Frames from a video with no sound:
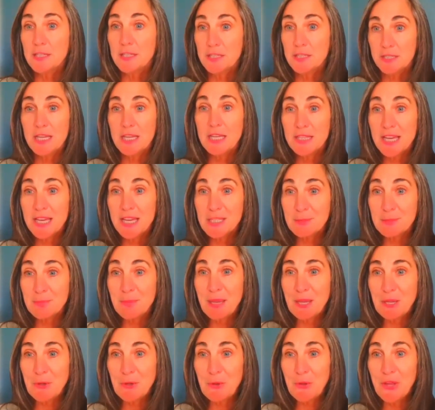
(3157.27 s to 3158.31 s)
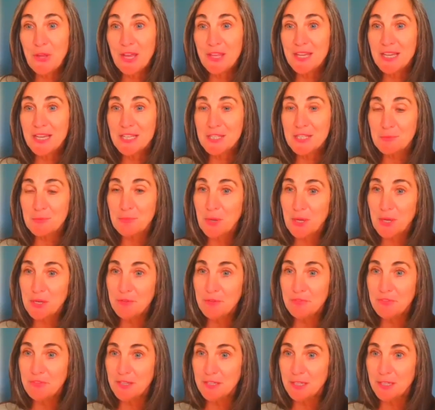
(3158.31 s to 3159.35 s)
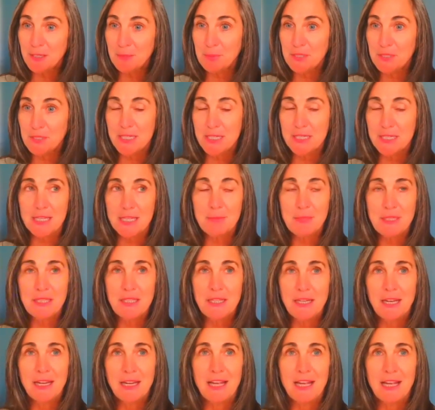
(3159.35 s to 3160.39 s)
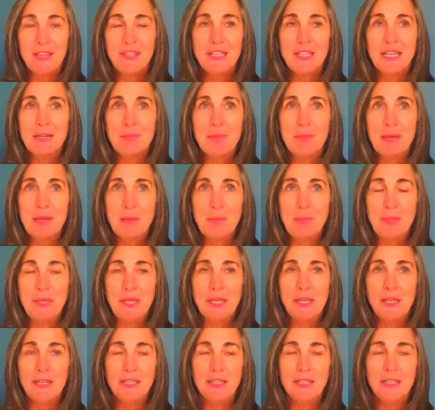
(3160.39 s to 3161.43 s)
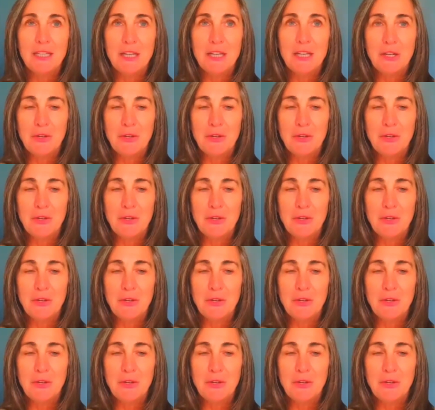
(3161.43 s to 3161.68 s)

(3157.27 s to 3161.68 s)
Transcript: That's my goal. And that's one of the impetus. I mean, I think my big,